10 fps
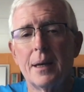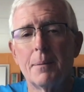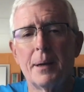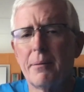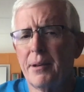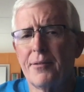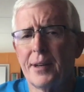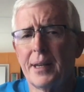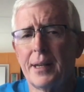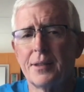But we
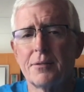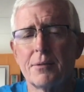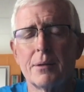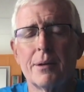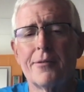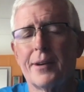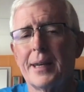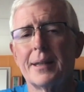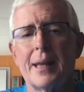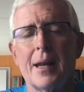forget history. We
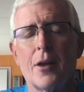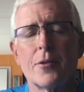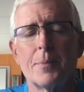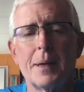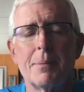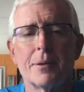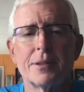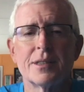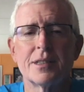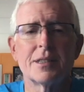forget that other people are
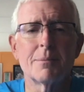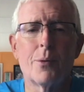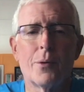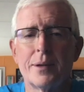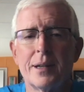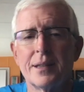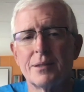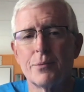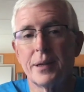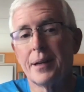just as important as
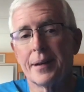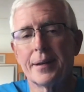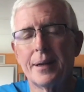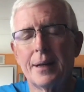we are.